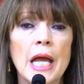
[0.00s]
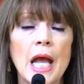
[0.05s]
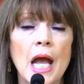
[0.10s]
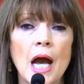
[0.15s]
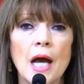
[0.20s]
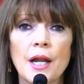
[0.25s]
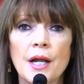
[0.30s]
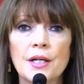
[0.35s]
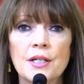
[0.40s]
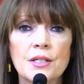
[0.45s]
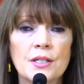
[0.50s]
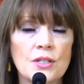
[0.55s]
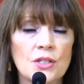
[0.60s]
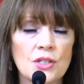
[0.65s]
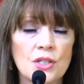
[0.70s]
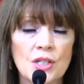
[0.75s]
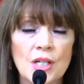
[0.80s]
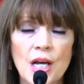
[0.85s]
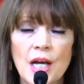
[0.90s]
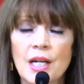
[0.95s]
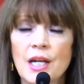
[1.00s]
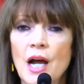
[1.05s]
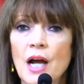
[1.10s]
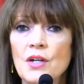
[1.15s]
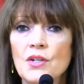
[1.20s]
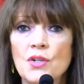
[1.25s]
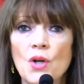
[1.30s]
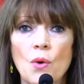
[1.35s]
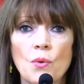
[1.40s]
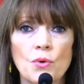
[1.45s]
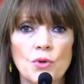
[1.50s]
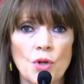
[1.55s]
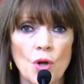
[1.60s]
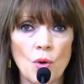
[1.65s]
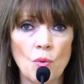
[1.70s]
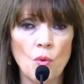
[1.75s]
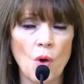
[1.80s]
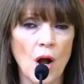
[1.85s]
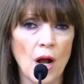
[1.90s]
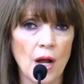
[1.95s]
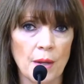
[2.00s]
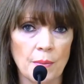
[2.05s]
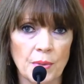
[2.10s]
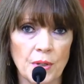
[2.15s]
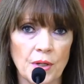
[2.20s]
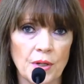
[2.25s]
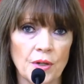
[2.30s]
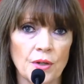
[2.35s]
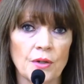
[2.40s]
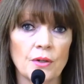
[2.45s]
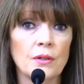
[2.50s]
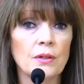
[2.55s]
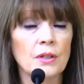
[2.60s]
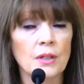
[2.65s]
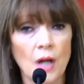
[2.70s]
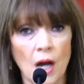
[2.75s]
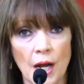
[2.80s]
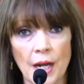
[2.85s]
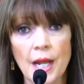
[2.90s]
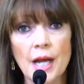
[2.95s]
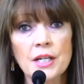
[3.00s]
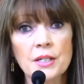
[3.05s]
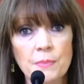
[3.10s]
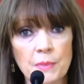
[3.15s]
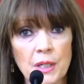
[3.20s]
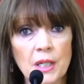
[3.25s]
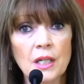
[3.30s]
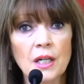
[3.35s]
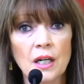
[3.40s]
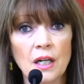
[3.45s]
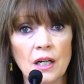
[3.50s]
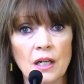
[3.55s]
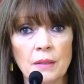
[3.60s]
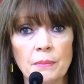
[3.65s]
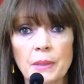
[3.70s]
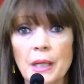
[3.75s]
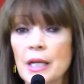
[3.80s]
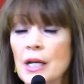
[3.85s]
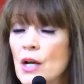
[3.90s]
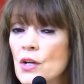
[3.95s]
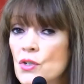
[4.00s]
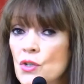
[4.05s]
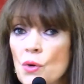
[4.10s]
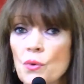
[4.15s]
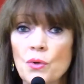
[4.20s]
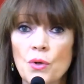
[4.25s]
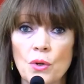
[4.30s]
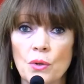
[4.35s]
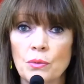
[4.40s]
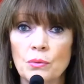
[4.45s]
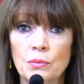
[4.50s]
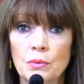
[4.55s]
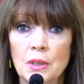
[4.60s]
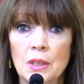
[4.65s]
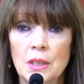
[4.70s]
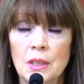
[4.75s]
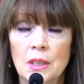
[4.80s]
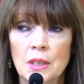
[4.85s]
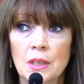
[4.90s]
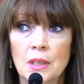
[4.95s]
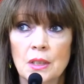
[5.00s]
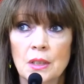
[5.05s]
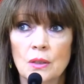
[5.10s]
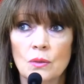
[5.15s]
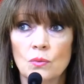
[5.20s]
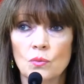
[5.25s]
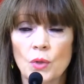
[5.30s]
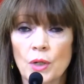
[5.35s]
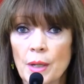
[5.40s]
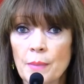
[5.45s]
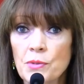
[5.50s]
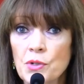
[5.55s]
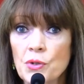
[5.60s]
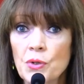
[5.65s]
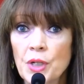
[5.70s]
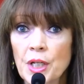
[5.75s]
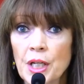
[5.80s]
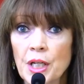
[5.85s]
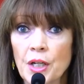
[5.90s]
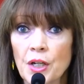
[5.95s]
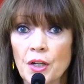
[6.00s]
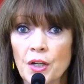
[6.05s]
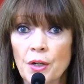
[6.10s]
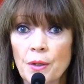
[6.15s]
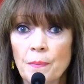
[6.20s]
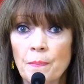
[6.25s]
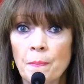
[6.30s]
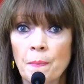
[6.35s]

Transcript: And I said, I don't know why I'm here. God asked me to come, and I don't know what I'm doing here.